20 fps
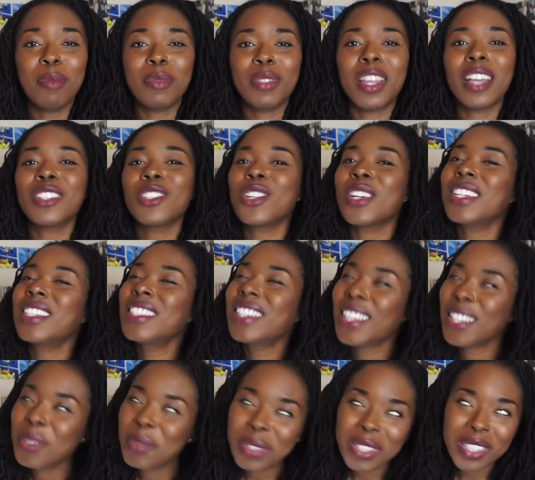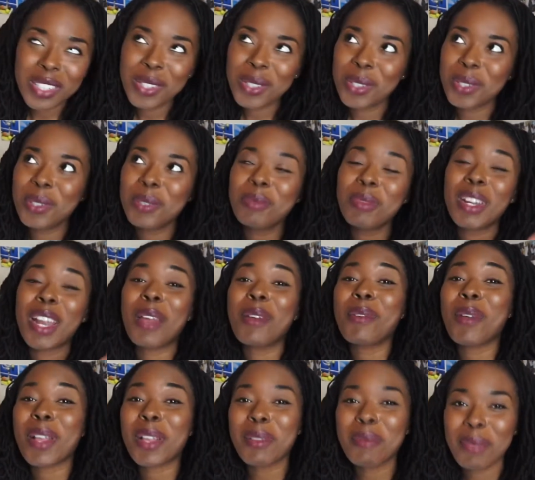not trying to tell you what to do, but I
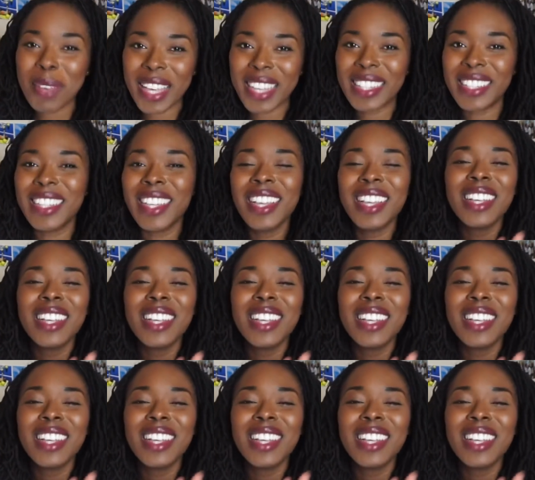recommend